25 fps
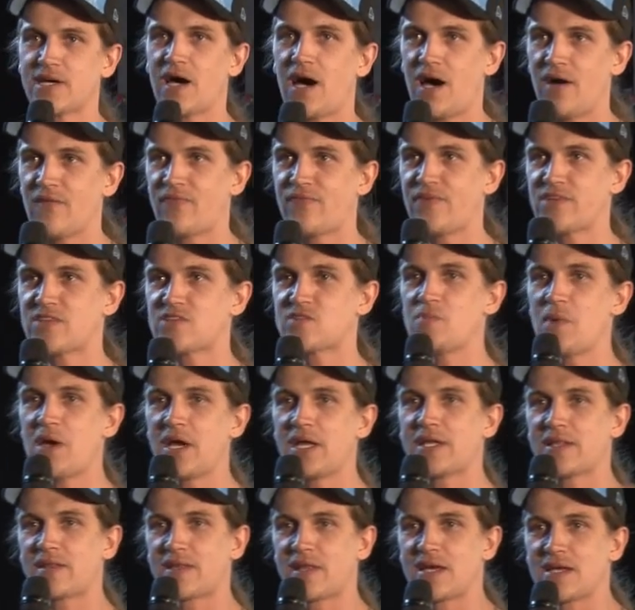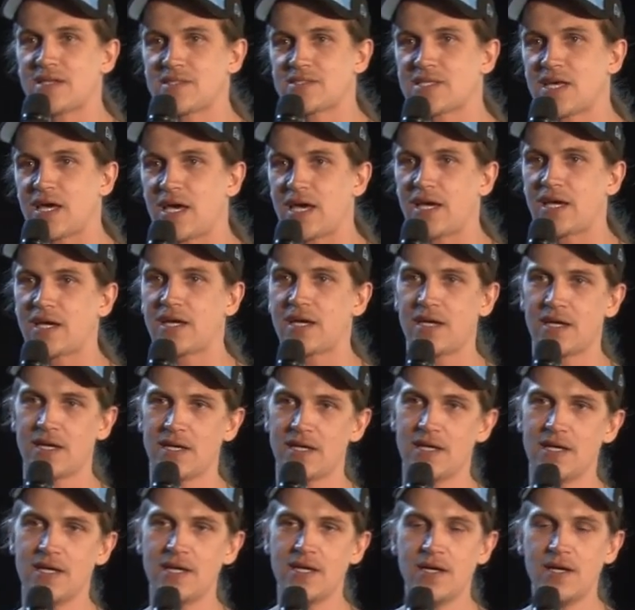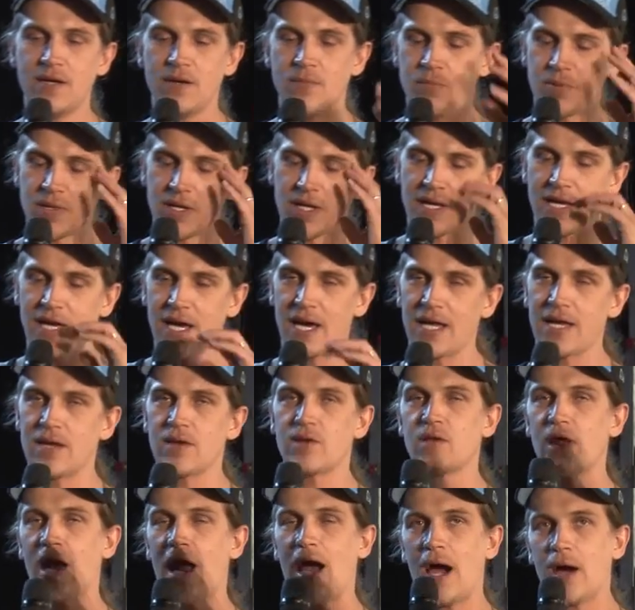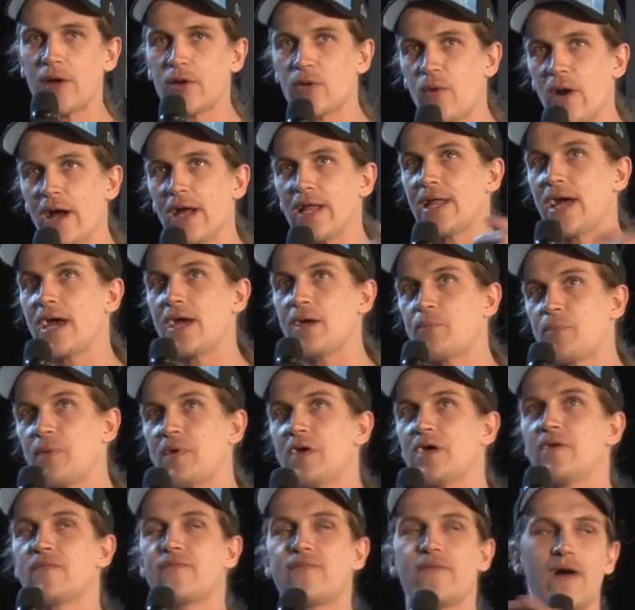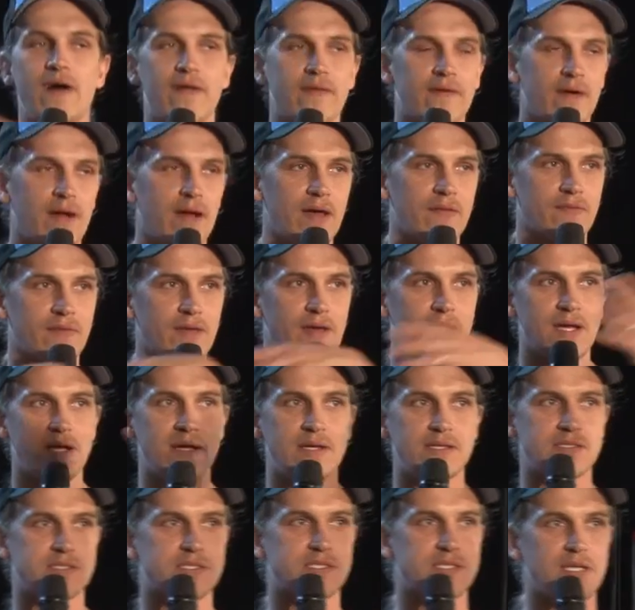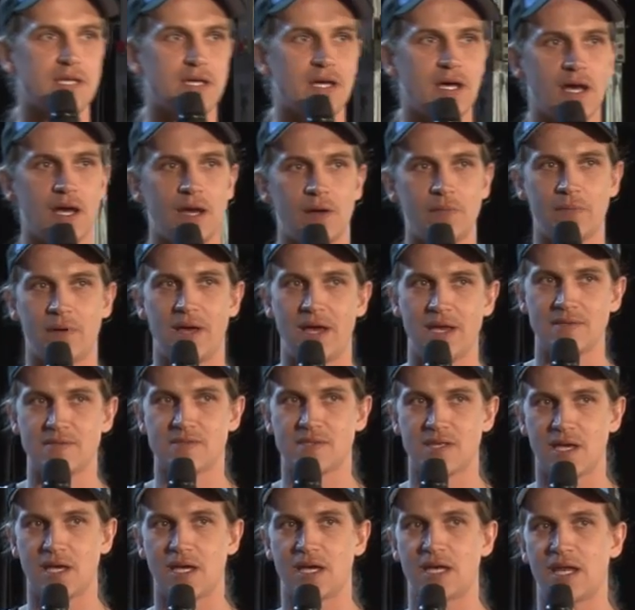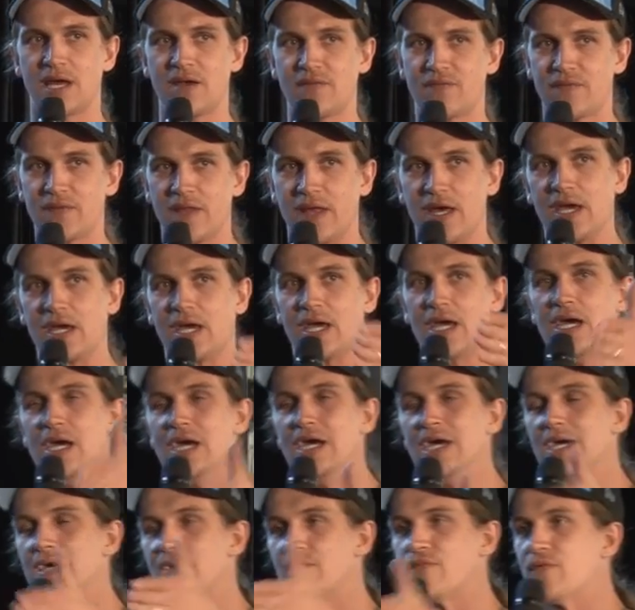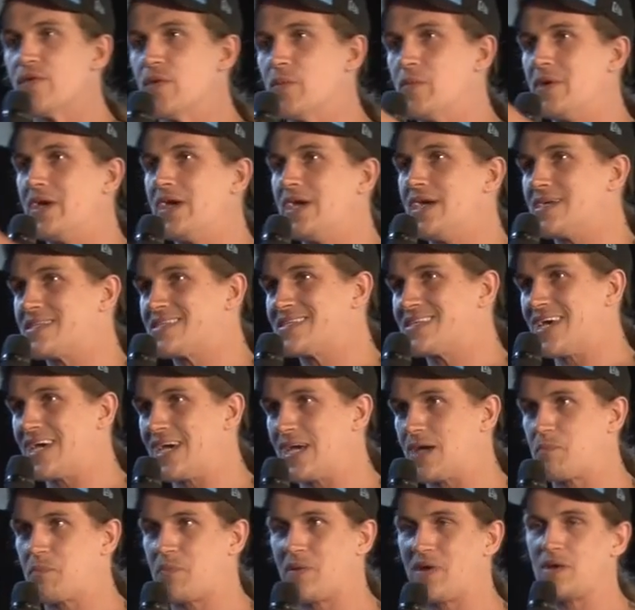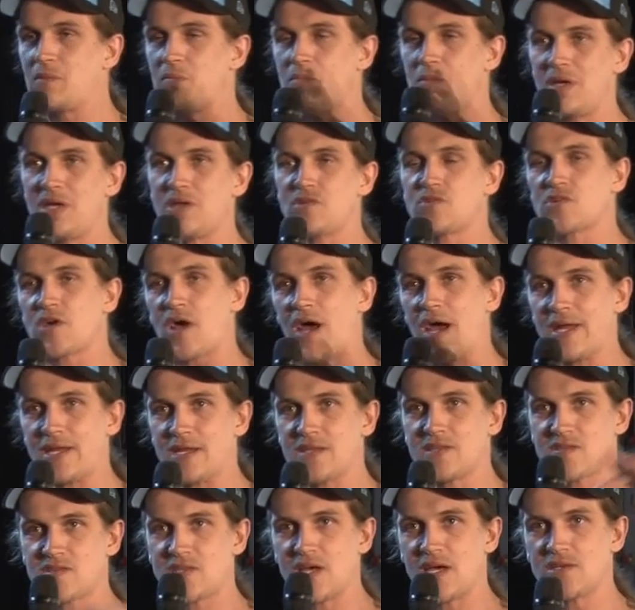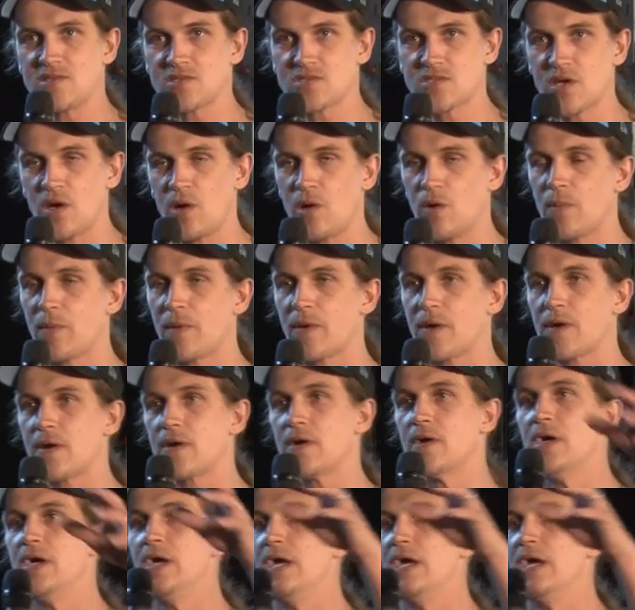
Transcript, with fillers: tough. It's made things like, but again, how do I like being a father? I think it's amazing, and I feel like for me, it's like been me trying to stay sober